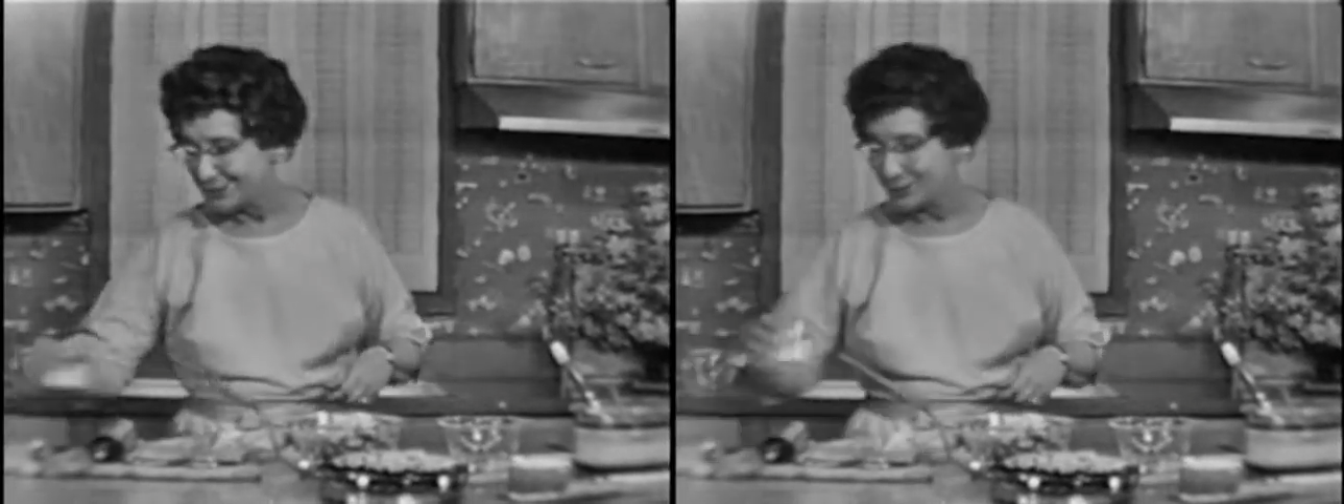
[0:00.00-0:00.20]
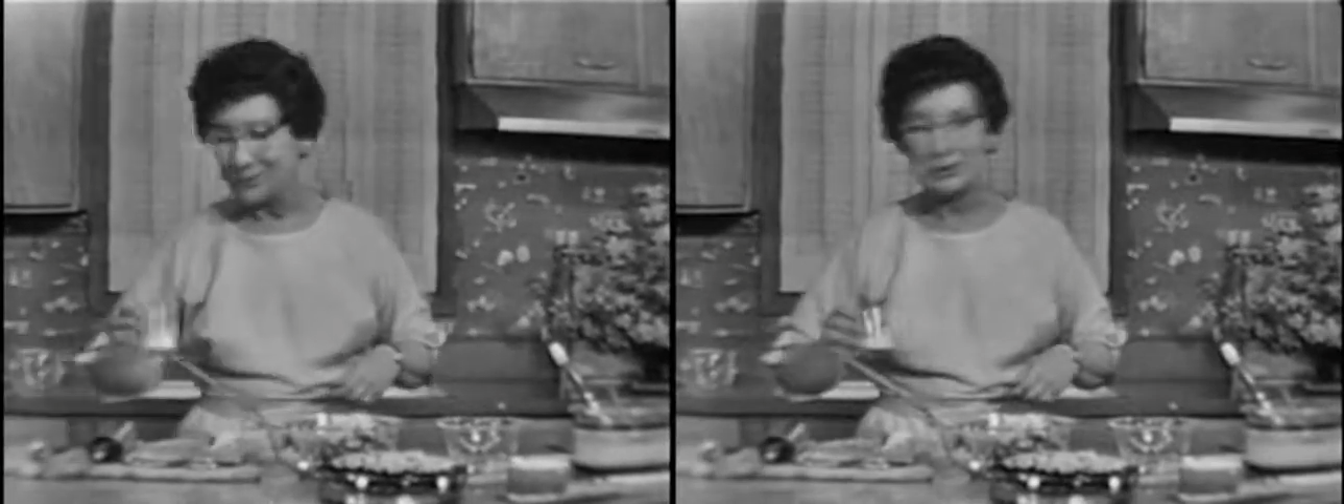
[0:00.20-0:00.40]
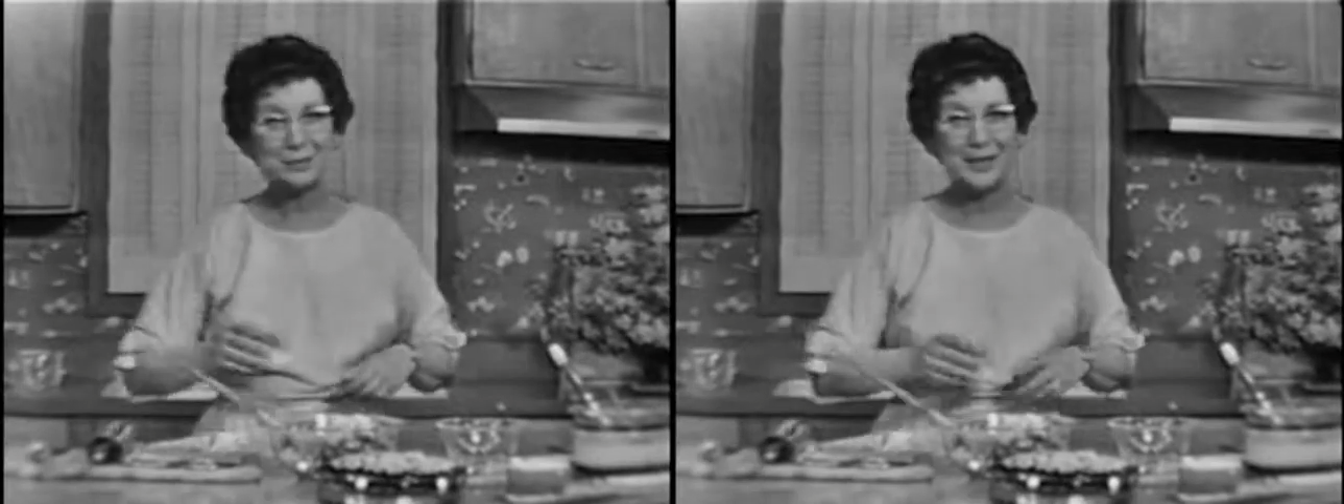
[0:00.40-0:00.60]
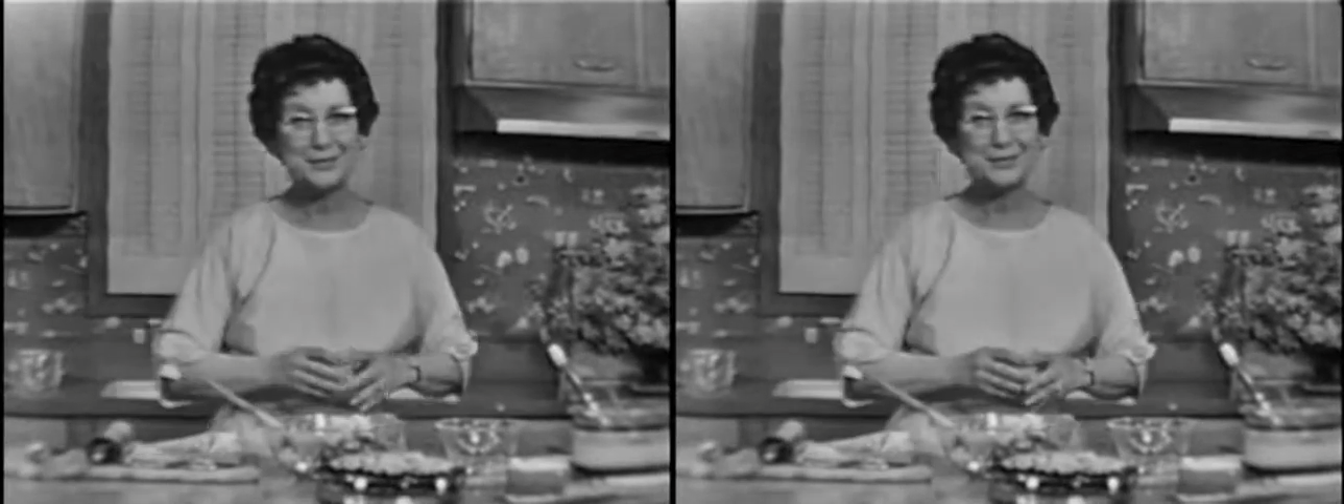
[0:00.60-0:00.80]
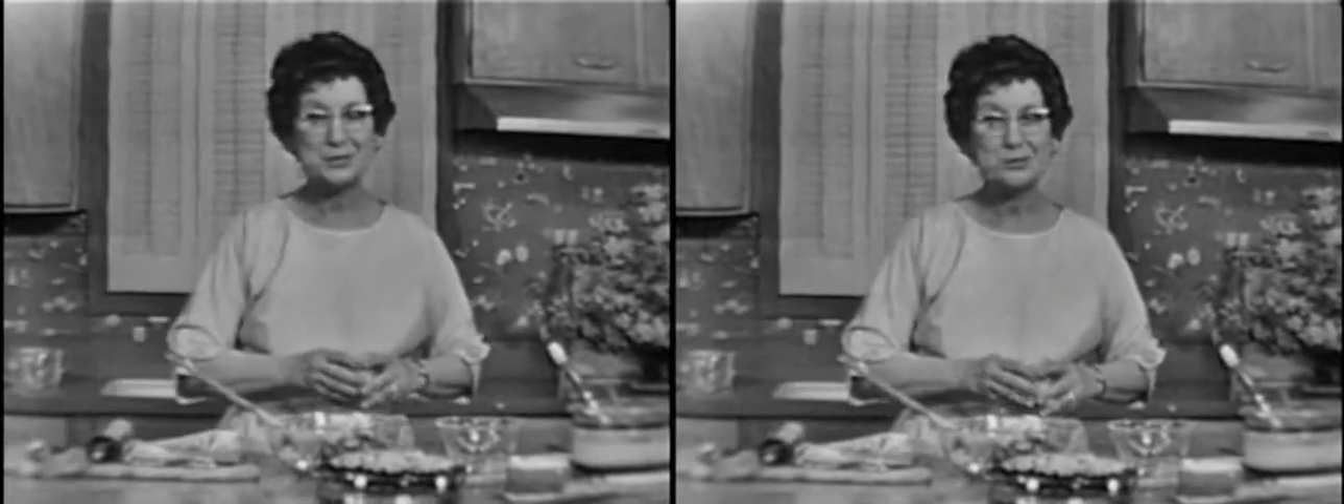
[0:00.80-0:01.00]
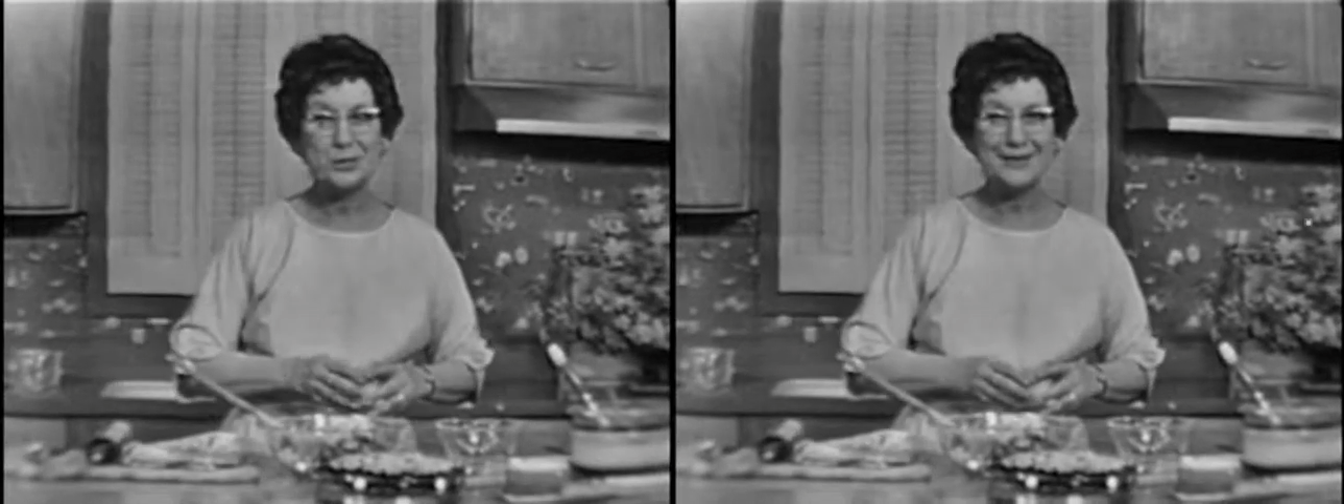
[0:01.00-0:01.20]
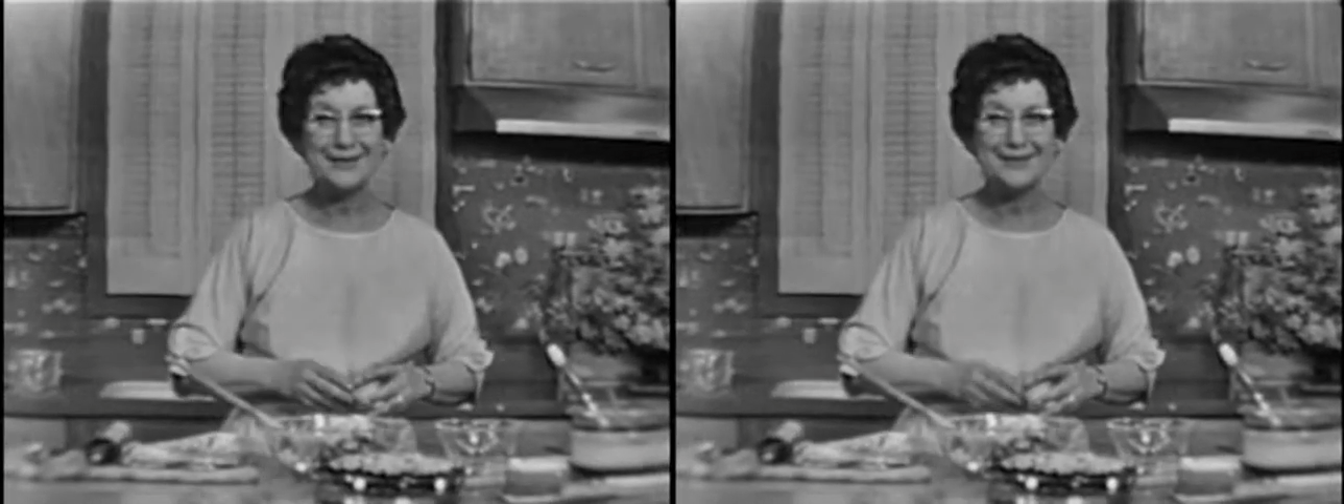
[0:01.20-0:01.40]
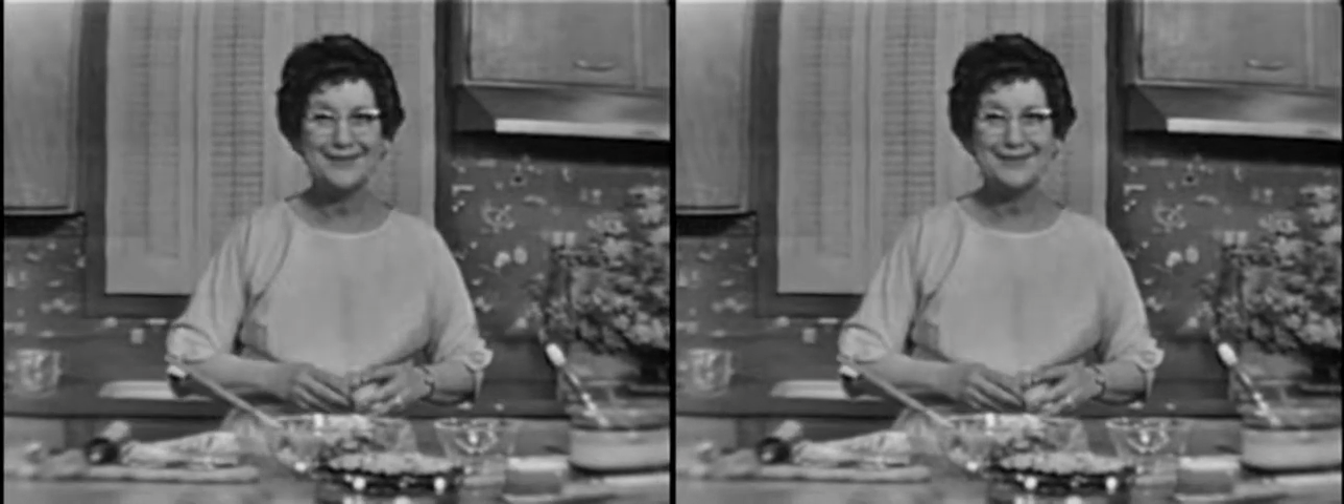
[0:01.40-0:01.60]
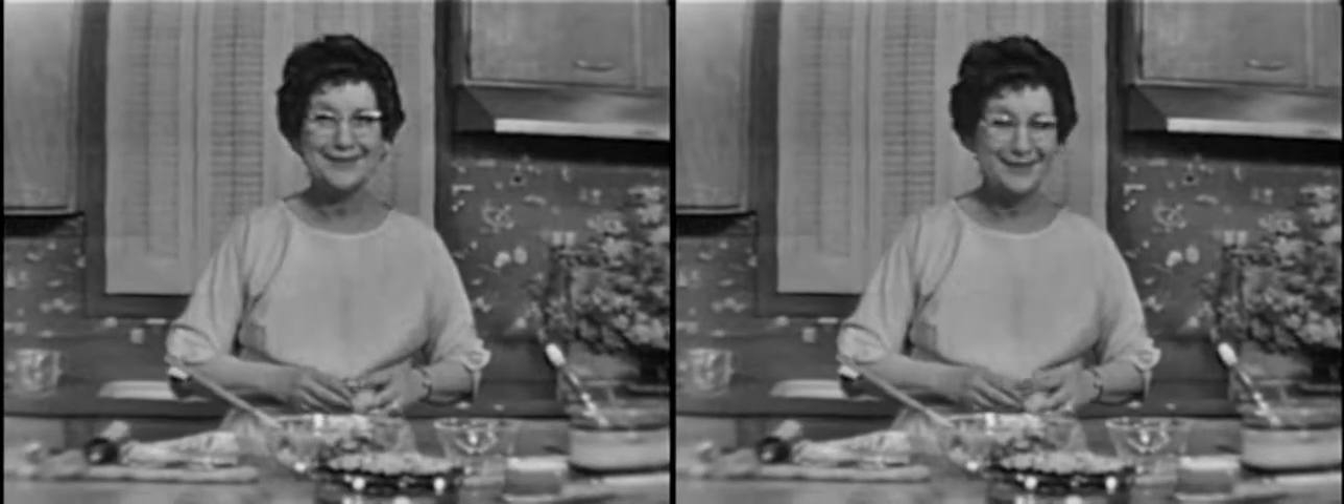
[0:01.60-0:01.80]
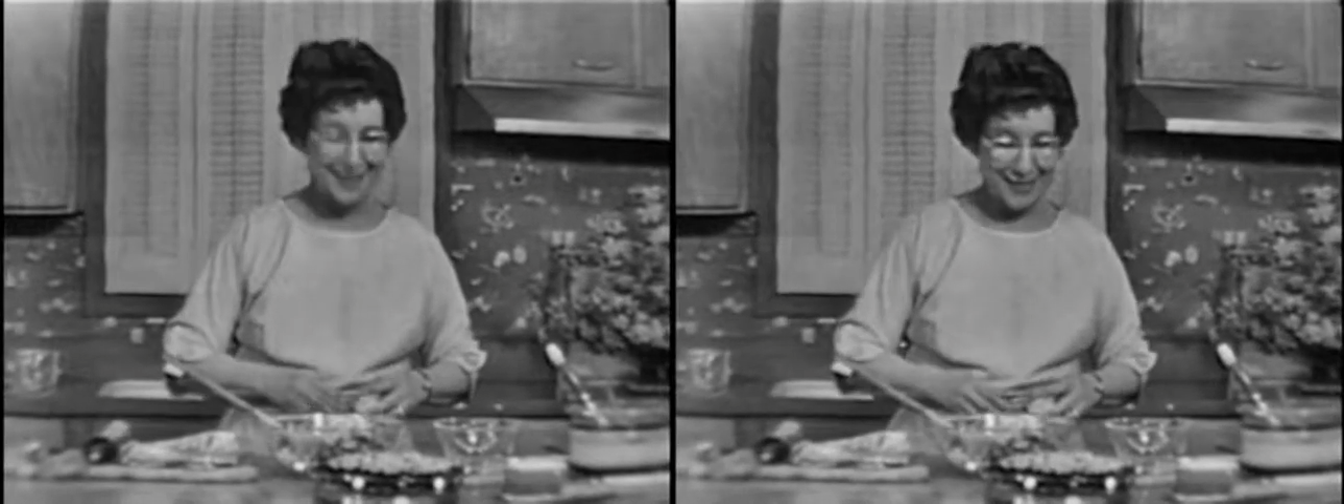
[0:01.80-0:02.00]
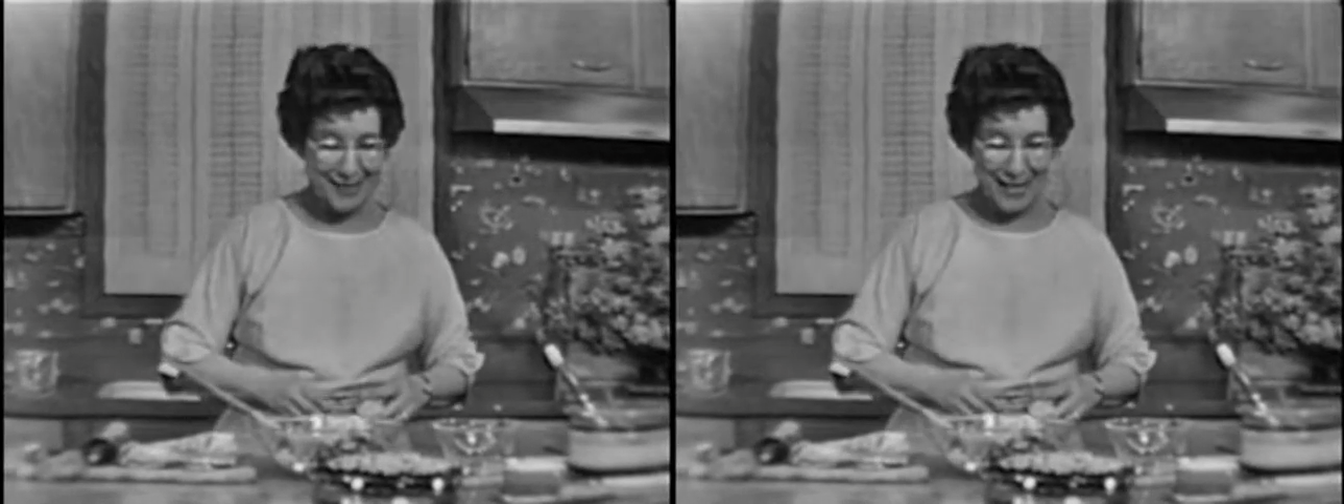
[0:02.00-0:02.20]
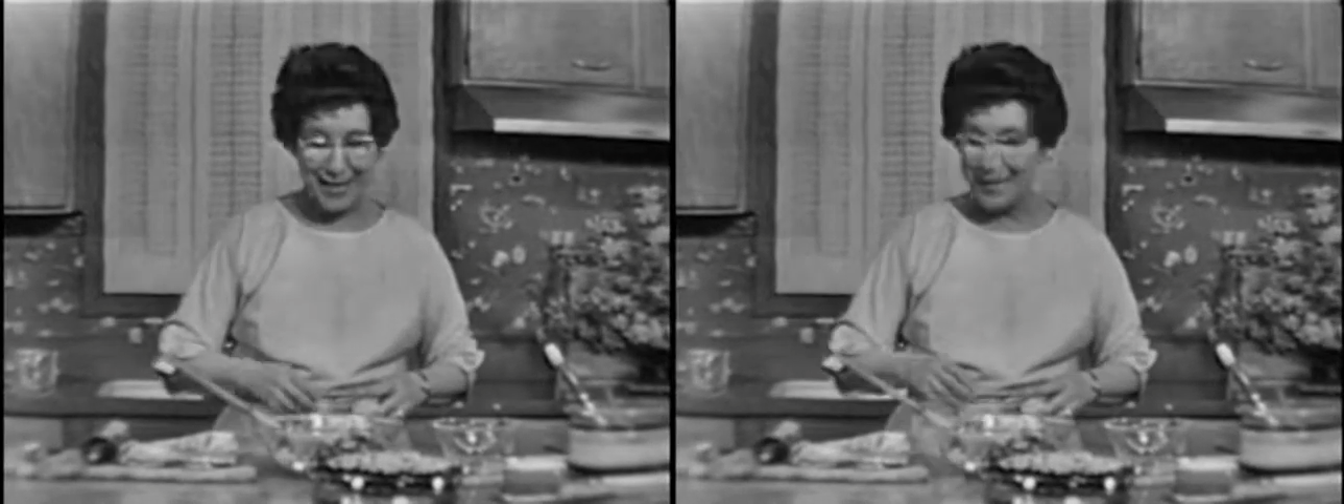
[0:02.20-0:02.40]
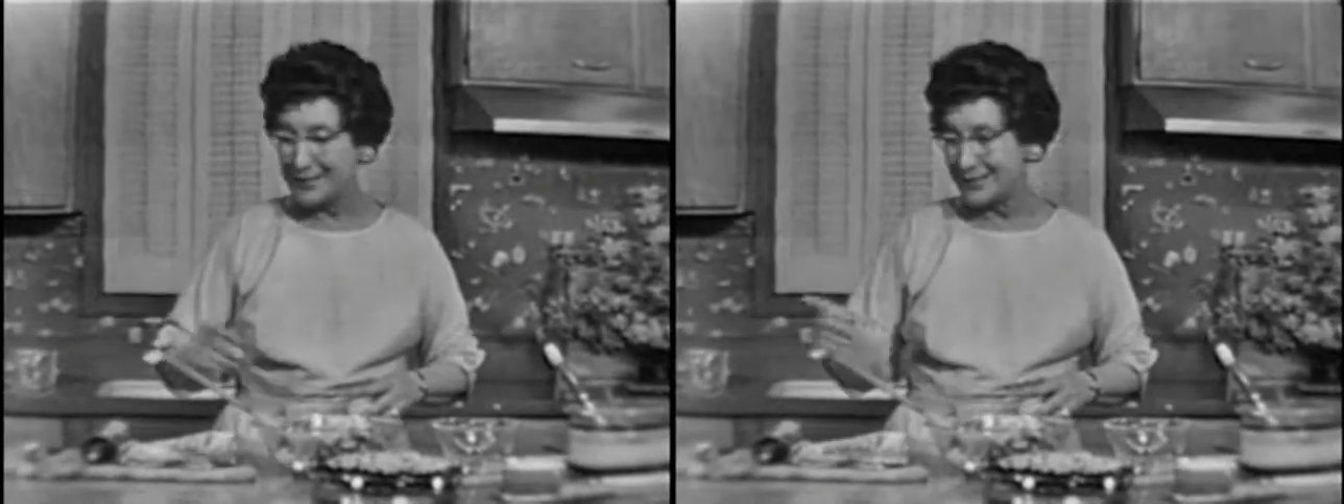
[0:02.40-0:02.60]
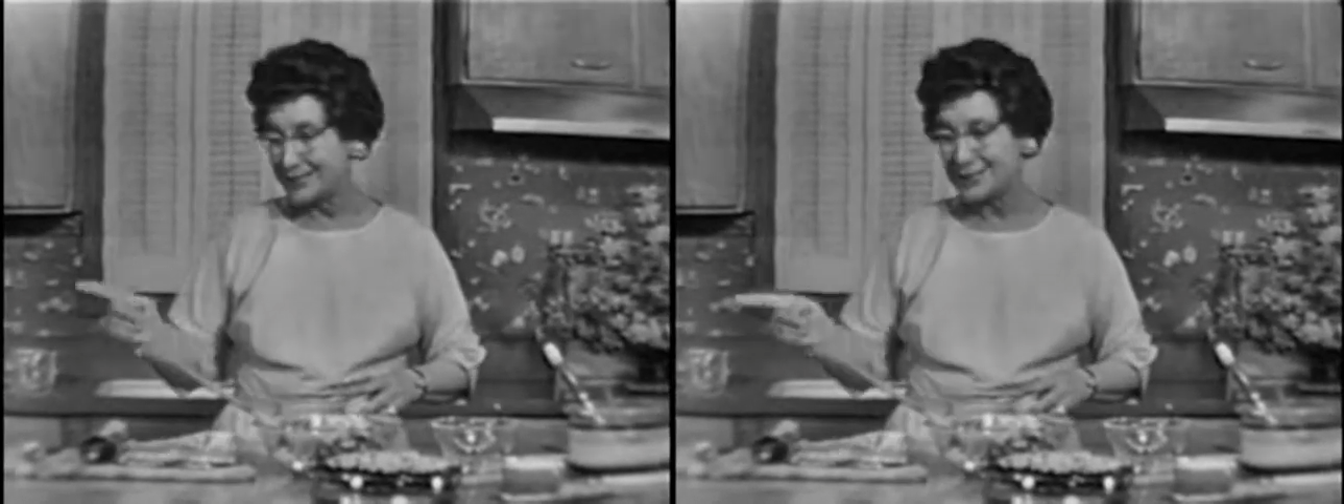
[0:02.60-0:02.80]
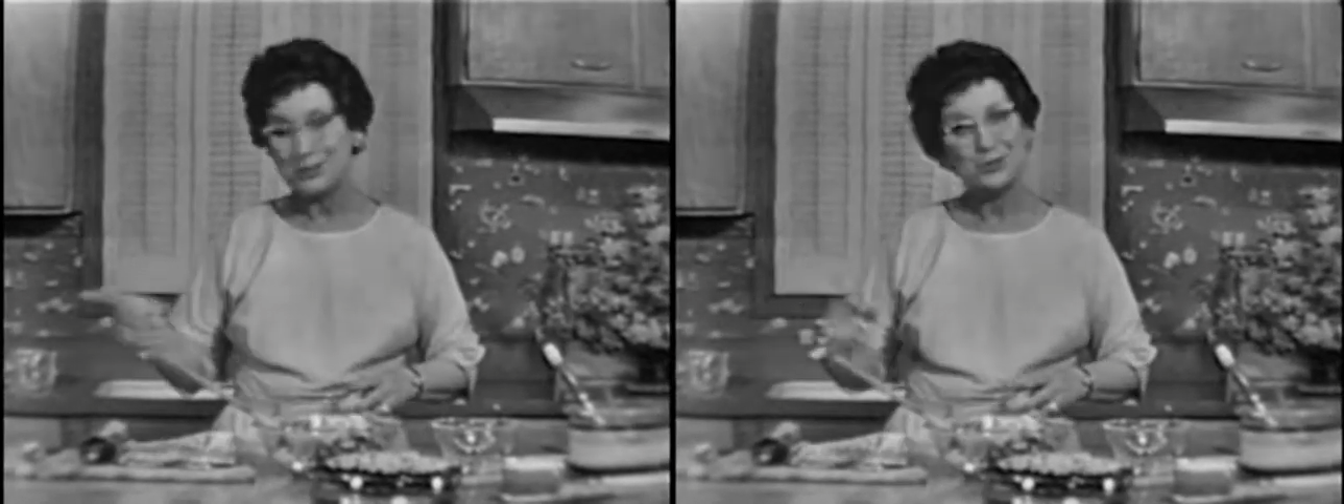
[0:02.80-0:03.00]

So you know what I did this morning? I had these